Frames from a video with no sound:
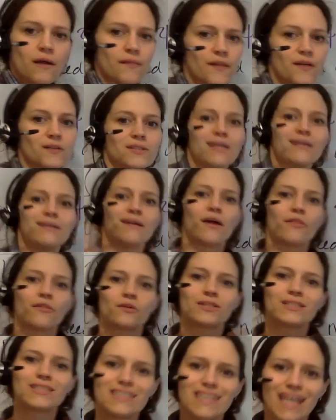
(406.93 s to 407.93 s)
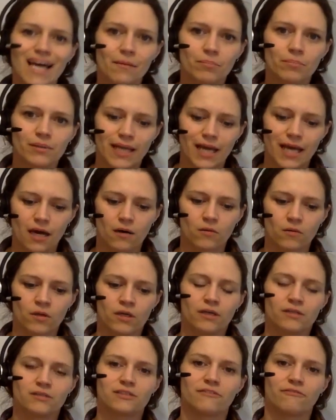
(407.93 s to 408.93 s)
there's another step now
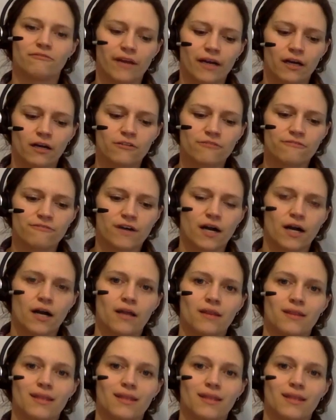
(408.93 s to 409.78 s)
to verify